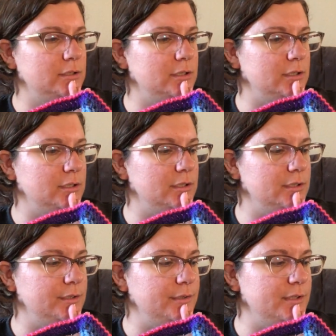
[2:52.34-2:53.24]

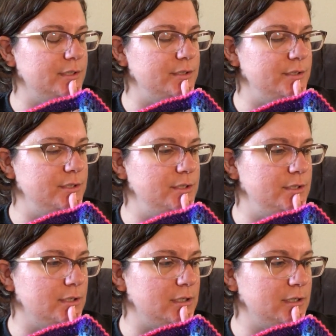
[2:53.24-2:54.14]
on the
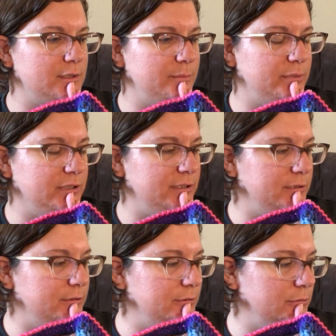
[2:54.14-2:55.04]
dark
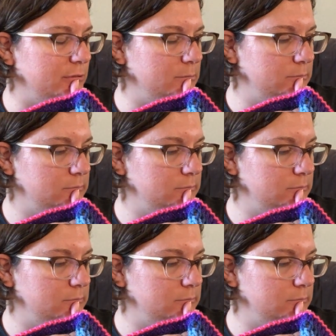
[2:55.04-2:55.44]
blue,